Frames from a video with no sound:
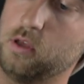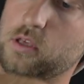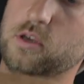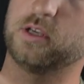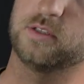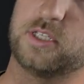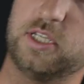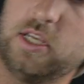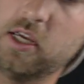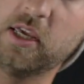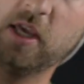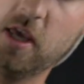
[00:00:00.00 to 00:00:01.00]
you can see
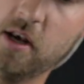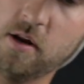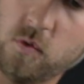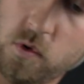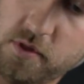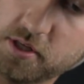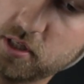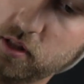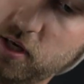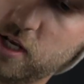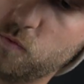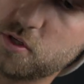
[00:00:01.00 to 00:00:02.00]
again when this
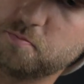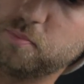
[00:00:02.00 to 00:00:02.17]
lid was